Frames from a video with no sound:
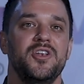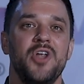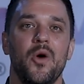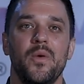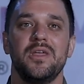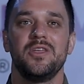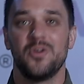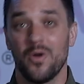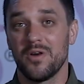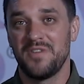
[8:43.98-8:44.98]
knowing
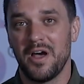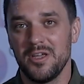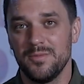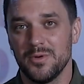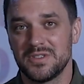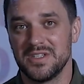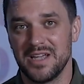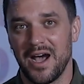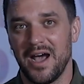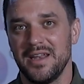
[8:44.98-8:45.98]
you're valuable to
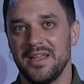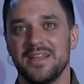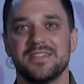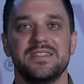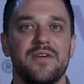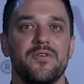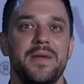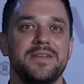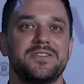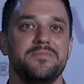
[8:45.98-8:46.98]
God is never
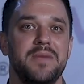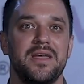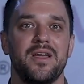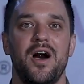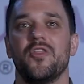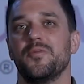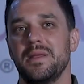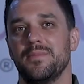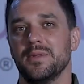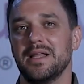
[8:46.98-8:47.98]
meant to make other
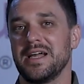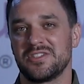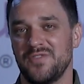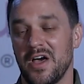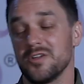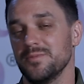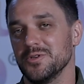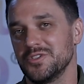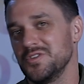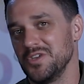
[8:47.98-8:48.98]
people less
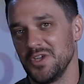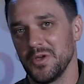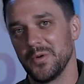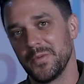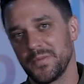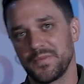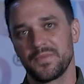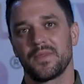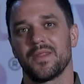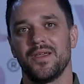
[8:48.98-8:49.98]
valuable to you.
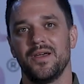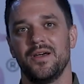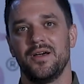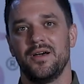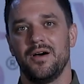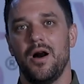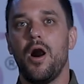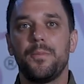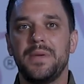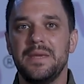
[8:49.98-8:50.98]

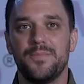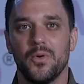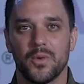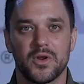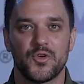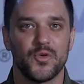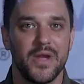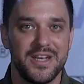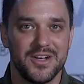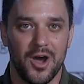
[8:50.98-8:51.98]
All people were
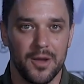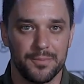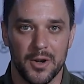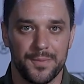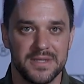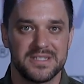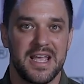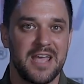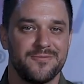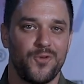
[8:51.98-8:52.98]
created on purpose
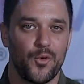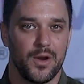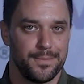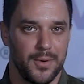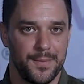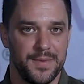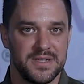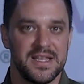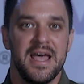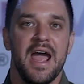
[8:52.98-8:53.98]
for a
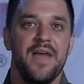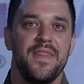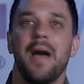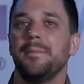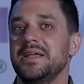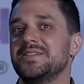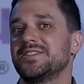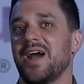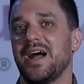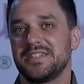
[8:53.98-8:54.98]
purpose. And that means
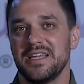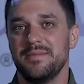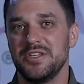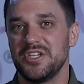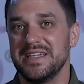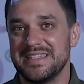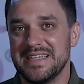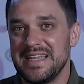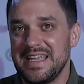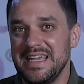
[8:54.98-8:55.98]
God's image is
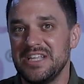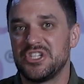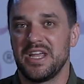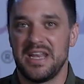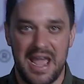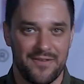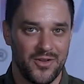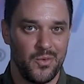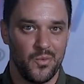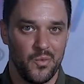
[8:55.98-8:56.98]
in each and
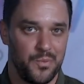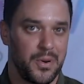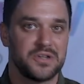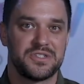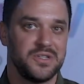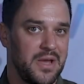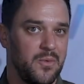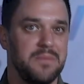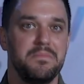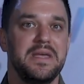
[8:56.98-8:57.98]
every person that
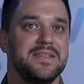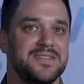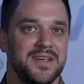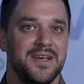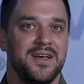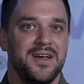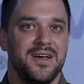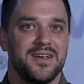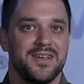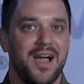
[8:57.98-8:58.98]
we meet.
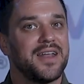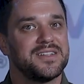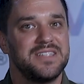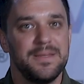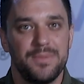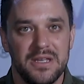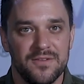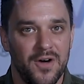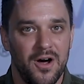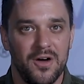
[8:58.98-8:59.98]
God is deeply
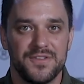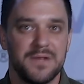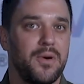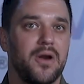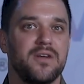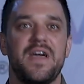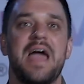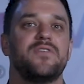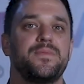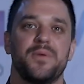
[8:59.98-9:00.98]
involved and part of
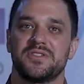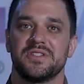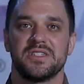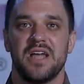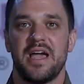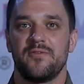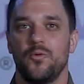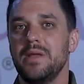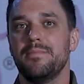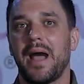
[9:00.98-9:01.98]
every person's life.
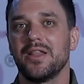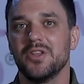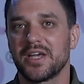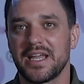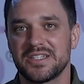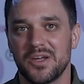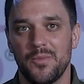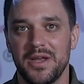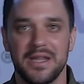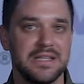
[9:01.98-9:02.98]
We might look at
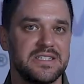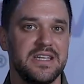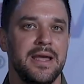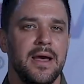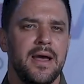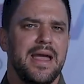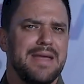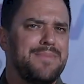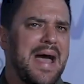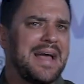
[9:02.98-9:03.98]
someone and see
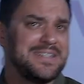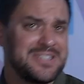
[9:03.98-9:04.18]
a bad